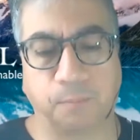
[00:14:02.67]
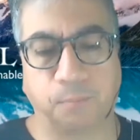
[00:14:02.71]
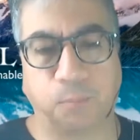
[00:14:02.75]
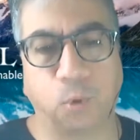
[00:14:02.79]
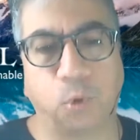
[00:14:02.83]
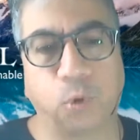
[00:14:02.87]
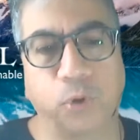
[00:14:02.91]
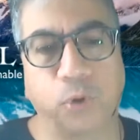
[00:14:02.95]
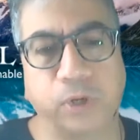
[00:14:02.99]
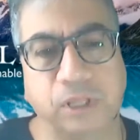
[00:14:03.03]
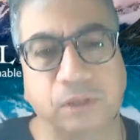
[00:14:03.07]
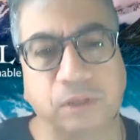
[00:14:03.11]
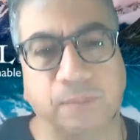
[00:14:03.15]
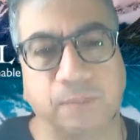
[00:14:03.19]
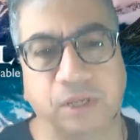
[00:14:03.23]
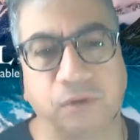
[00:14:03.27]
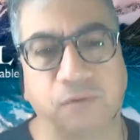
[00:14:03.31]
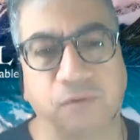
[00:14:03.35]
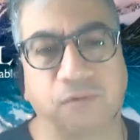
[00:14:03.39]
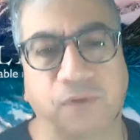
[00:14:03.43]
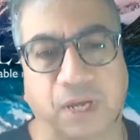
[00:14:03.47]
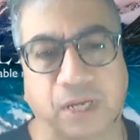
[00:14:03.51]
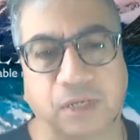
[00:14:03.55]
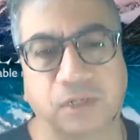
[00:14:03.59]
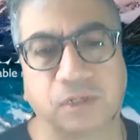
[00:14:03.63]
Point
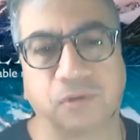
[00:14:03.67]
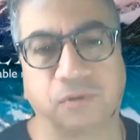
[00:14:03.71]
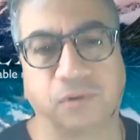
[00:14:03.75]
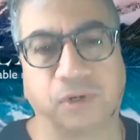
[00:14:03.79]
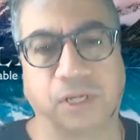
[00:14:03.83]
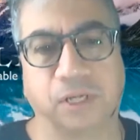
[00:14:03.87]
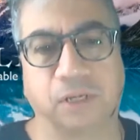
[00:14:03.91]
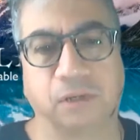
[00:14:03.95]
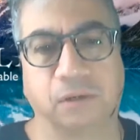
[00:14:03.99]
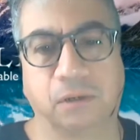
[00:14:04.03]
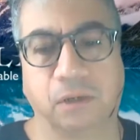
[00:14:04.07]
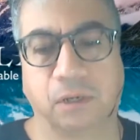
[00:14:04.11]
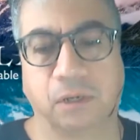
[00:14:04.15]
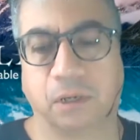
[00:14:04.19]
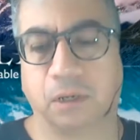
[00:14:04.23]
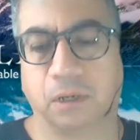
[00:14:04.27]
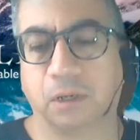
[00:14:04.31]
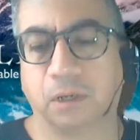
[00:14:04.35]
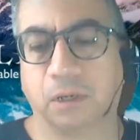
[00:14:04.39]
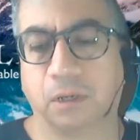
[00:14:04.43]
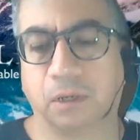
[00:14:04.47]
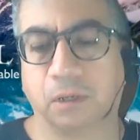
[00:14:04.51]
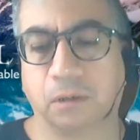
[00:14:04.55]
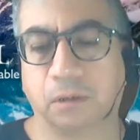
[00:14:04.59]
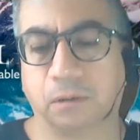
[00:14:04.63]
Manufacturing
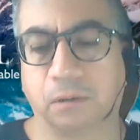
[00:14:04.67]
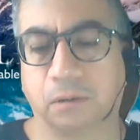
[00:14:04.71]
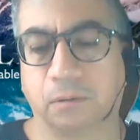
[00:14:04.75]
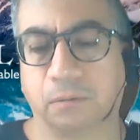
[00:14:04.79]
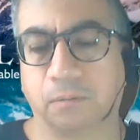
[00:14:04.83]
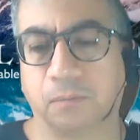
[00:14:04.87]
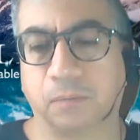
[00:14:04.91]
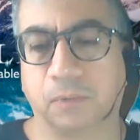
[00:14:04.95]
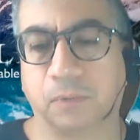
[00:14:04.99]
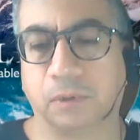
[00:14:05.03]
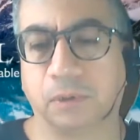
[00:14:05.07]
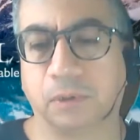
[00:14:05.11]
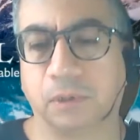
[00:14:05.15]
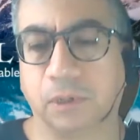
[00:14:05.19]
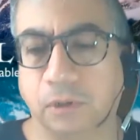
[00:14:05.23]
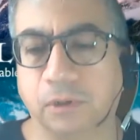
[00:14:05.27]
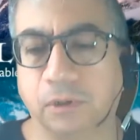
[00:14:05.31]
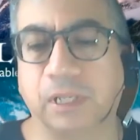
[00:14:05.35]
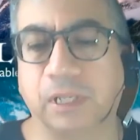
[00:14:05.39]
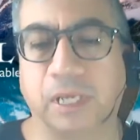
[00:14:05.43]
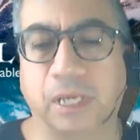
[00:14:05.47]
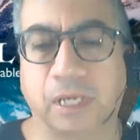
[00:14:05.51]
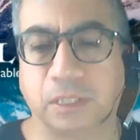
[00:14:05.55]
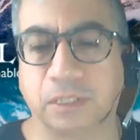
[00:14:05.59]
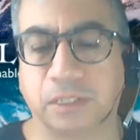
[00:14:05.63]

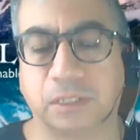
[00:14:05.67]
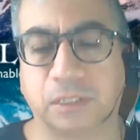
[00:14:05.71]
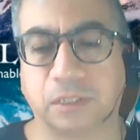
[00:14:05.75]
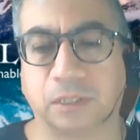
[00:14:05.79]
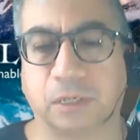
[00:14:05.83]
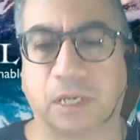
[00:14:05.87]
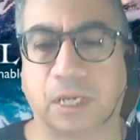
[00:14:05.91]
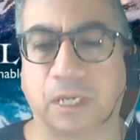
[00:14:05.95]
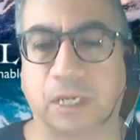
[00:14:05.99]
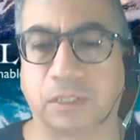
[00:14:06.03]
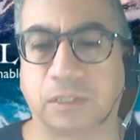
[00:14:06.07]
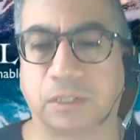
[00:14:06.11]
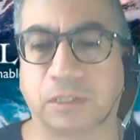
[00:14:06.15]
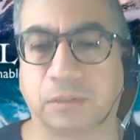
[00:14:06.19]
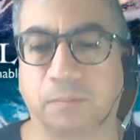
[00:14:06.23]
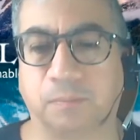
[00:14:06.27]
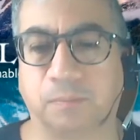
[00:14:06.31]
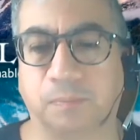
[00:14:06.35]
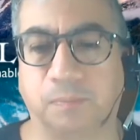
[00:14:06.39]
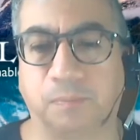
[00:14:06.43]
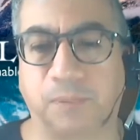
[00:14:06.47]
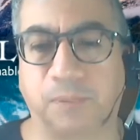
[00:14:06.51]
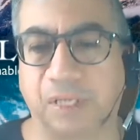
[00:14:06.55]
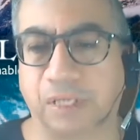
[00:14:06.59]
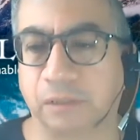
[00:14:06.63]
literally has
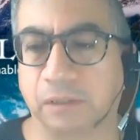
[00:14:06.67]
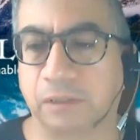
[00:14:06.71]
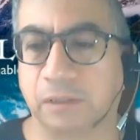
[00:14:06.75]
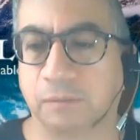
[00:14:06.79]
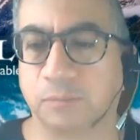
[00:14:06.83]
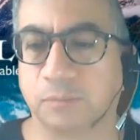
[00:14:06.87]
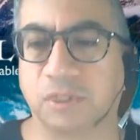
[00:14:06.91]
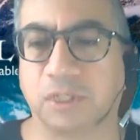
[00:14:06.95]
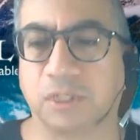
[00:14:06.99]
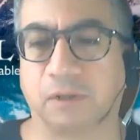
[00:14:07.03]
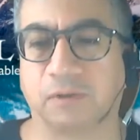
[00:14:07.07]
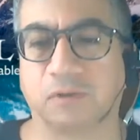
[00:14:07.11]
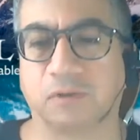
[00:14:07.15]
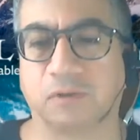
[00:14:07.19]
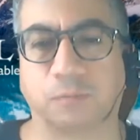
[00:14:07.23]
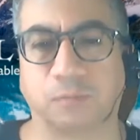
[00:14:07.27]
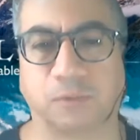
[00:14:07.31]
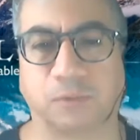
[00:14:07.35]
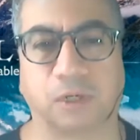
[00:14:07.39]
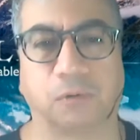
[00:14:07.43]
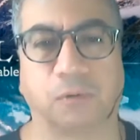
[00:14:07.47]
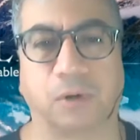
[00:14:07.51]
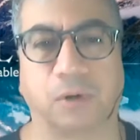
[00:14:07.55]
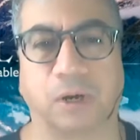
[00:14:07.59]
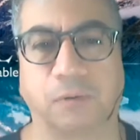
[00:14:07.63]
built themselves from
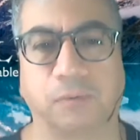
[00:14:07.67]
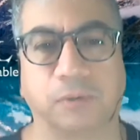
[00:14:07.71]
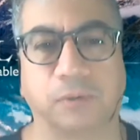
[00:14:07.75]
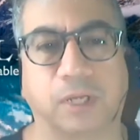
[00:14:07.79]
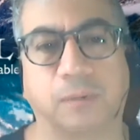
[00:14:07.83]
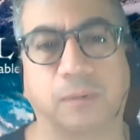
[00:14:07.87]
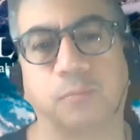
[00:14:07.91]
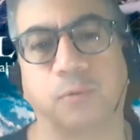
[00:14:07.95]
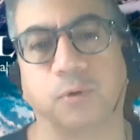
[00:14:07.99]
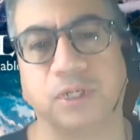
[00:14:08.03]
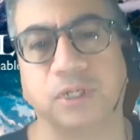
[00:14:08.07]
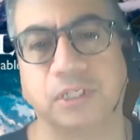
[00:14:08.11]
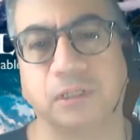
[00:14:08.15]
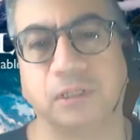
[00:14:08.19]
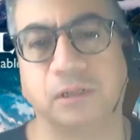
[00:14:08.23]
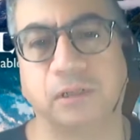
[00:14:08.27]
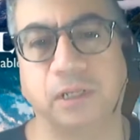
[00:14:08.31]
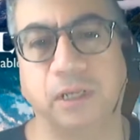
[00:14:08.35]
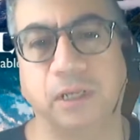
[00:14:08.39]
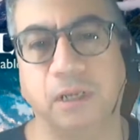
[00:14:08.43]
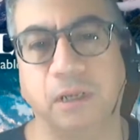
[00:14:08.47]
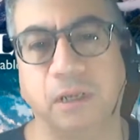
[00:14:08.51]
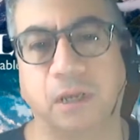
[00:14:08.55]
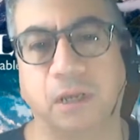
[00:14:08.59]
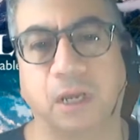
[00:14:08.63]
the ground up
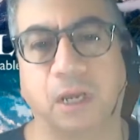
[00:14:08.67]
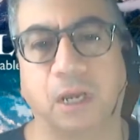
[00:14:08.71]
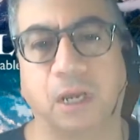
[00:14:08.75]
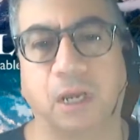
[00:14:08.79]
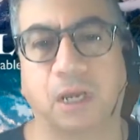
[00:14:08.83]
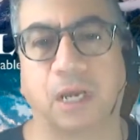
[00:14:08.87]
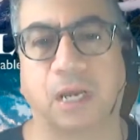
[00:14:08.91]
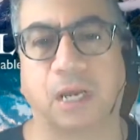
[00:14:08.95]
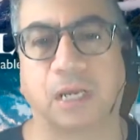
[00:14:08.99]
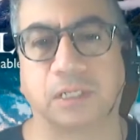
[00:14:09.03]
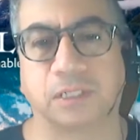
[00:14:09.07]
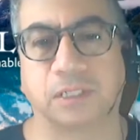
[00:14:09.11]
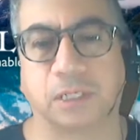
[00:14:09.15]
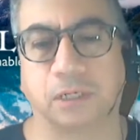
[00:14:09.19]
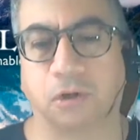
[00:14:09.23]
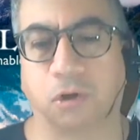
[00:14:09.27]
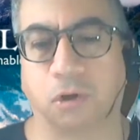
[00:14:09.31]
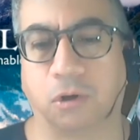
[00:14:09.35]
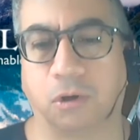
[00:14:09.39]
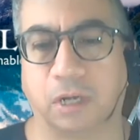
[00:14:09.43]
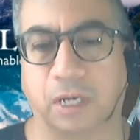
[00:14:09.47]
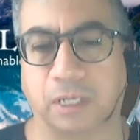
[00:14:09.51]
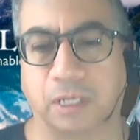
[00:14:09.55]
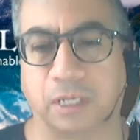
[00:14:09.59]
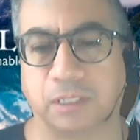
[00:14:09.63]
recently as
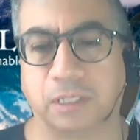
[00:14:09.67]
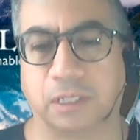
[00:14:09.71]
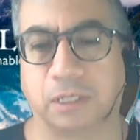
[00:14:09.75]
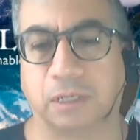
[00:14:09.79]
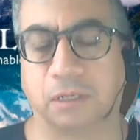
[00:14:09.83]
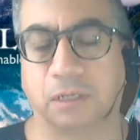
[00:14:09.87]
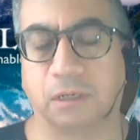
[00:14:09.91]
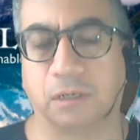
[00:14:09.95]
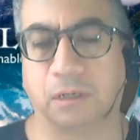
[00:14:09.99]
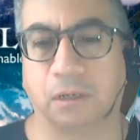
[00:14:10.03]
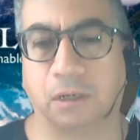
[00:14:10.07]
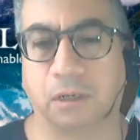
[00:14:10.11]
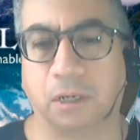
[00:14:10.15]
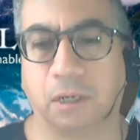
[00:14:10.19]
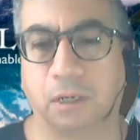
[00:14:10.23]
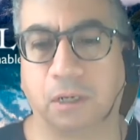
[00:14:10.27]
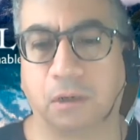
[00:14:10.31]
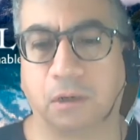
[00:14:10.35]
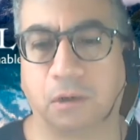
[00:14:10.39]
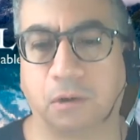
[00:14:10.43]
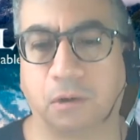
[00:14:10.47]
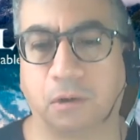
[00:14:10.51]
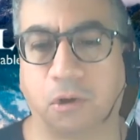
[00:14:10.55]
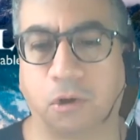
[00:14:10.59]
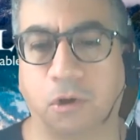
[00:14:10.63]
an
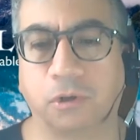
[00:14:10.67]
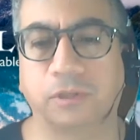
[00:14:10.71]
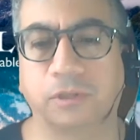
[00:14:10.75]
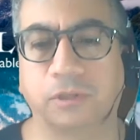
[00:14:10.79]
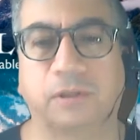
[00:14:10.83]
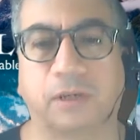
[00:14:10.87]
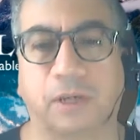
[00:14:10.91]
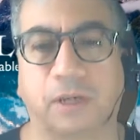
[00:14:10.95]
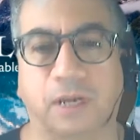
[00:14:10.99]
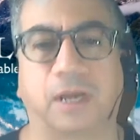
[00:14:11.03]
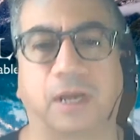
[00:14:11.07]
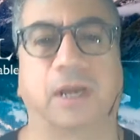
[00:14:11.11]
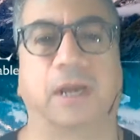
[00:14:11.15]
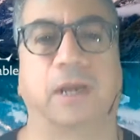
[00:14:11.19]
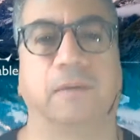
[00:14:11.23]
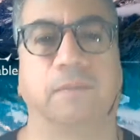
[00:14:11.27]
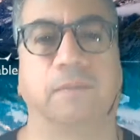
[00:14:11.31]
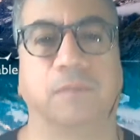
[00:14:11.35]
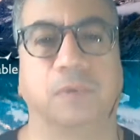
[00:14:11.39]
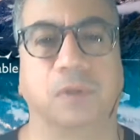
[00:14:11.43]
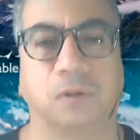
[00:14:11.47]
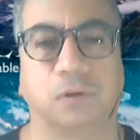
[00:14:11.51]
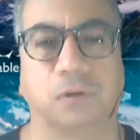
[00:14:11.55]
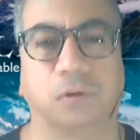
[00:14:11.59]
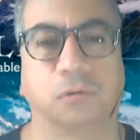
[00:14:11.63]
on
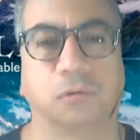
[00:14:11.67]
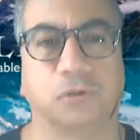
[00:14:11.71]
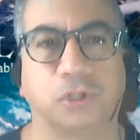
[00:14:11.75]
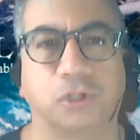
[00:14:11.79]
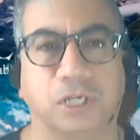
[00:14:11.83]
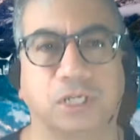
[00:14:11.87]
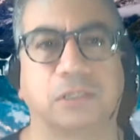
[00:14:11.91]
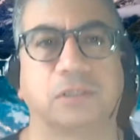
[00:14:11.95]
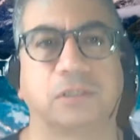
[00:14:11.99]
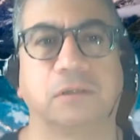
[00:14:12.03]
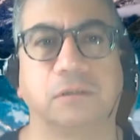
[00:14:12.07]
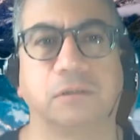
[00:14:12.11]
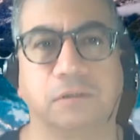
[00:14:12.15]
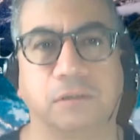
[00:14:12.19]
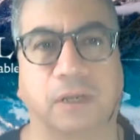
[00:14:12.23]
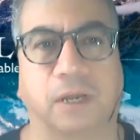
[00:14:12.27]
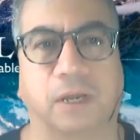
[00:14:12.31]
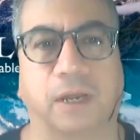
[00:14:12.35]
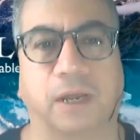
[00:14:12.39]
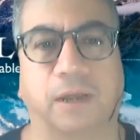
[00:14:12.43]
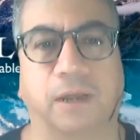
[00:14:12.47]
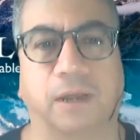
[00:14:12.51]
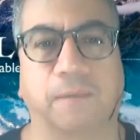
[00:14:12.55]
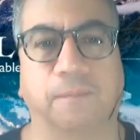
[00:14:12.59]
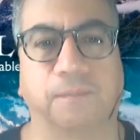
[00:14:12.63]
time, just in
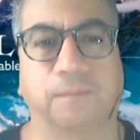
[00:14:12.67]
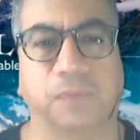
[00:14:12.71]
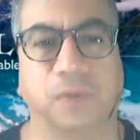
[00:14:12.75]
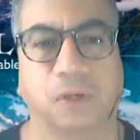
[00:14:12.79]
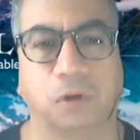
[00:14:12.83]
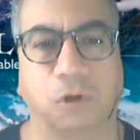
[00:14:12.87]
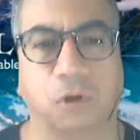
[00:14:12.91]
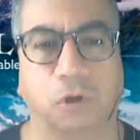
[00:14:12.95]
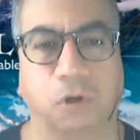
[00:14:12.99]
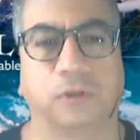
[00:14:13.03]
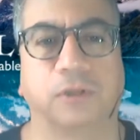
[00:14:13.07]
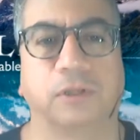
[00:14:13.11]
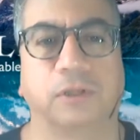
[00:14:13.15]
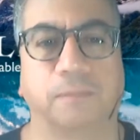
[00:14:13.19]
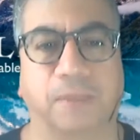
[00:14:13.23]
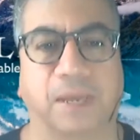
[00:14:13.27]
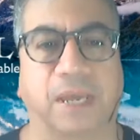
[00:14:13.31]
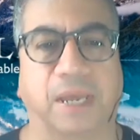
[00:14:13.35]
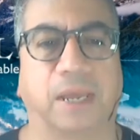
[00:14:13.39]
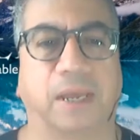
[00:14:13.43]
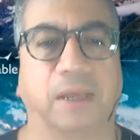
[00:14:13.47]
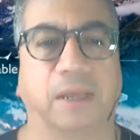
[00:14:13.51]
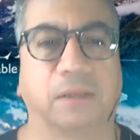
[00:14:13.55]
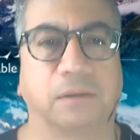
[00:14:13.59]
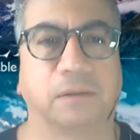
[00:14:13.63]
time, on
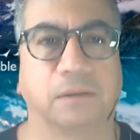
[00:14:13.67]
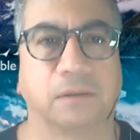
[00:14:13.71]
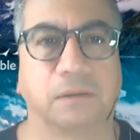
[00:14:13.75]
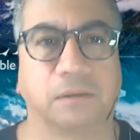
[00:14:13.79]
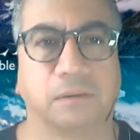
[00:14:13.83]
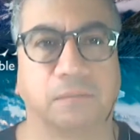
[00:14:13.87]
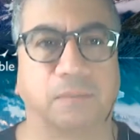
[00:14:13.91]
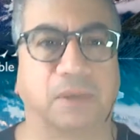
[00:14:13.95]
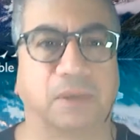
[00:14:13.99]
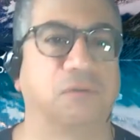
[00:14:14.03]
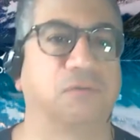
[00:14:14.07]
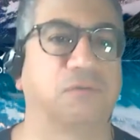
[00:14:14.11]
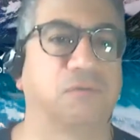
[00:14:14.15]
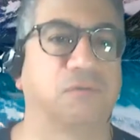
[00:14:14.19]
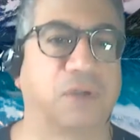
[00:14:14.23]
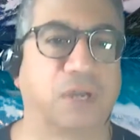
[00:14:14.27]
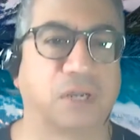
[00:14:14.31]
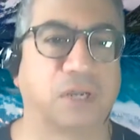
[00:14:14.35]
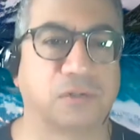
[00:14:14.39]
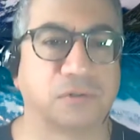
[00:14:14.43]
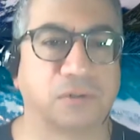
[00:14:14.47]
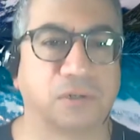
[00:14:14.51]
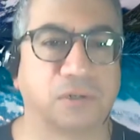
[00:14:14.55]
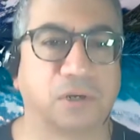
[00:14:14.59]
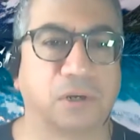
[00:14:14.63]
demand
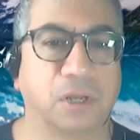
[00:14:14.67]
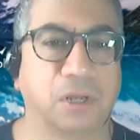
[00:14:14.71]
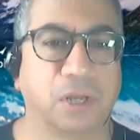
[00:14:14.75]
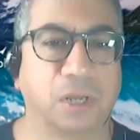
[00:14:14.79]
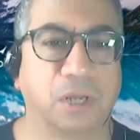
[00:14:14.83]
manufacturer.